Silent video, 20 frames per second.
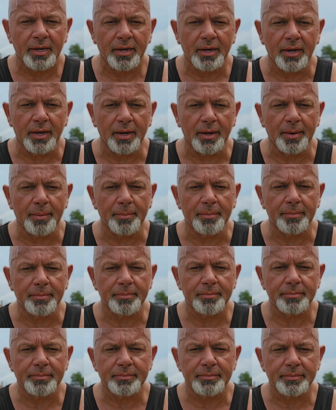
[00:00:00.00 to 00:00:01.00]

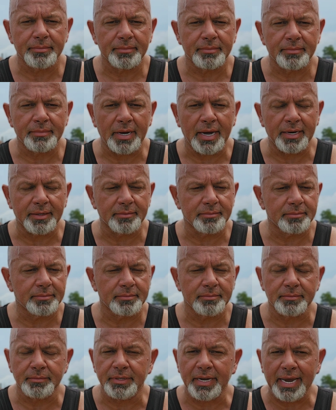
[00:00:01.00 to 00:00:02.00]
I
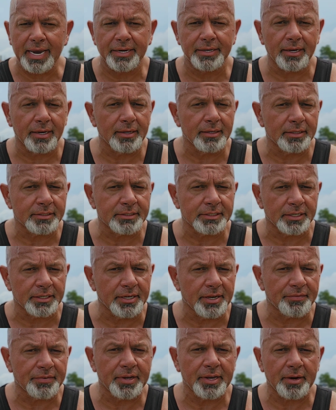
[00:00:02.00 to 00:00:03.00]
gained a
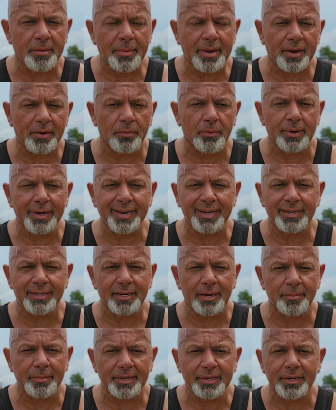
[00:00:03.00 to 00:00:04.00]
significant amount of weight.
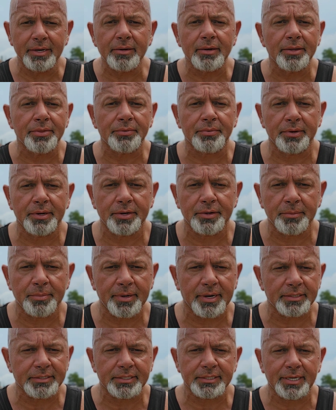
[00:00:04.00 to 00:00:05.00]
I mean, nearly 300
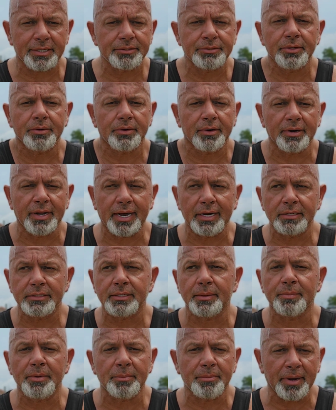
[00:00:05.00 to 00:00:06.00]
pounds. I was like 290
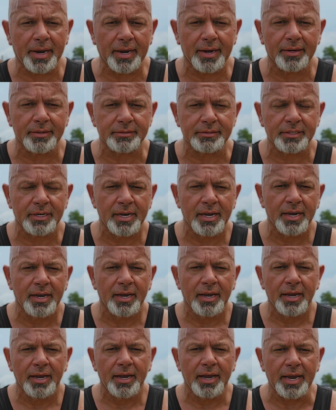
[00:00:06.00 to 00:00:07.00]
something pounds.
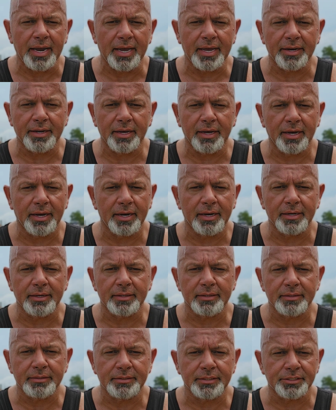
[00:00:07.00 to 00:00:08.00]
And
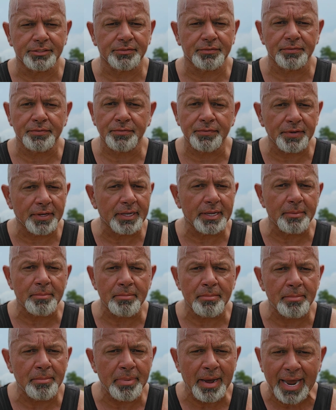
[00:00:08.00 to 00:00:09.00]
just
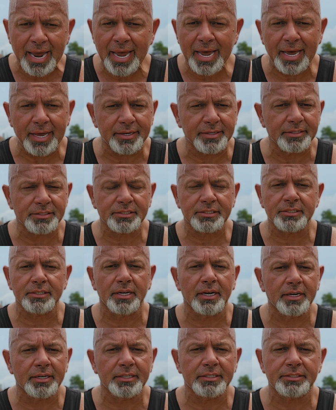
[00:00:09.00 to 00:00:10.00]
feeling bad, just
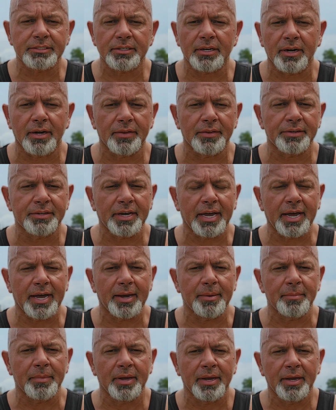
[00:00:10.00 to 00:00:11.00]
sluggish all the
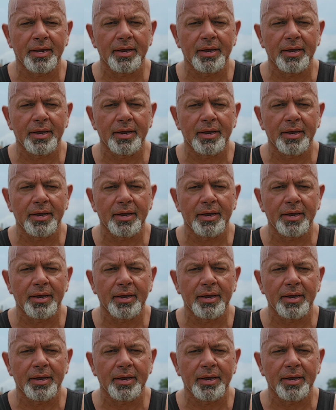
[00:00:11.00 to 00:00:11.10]
time.